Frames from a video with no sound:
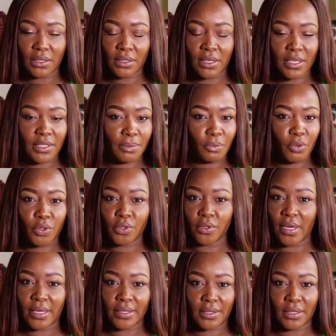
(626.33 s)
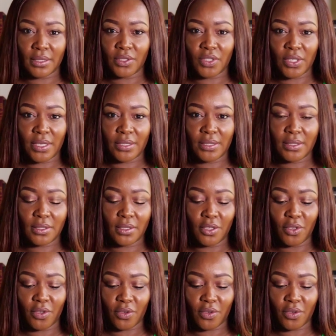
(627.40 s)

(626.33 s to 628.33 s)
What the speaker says: does more to us than just,